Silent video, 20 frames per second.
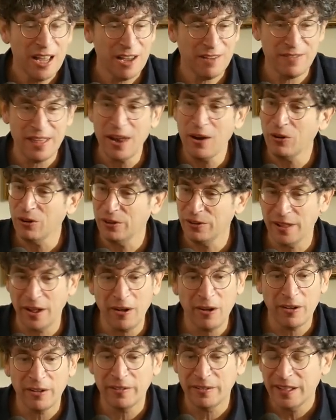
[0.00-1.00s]
Yes. If they don't,
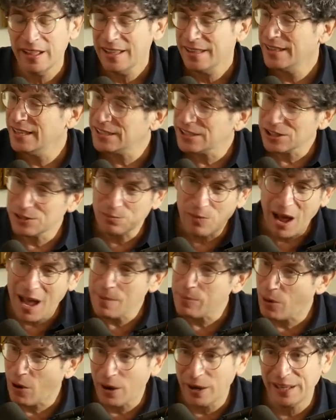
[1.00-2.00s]
they're this is
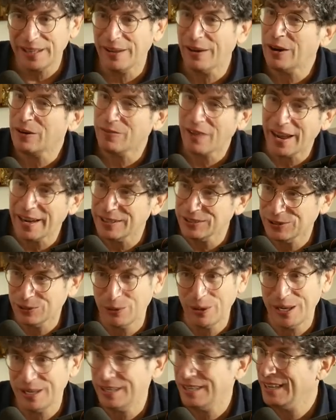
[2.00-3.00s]
my party. They're invited
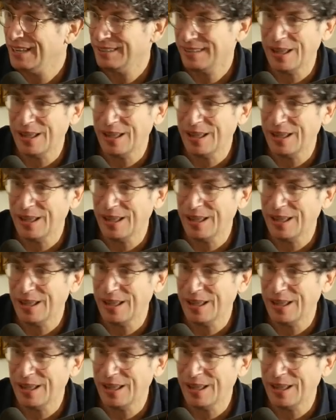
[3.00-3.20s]
to it.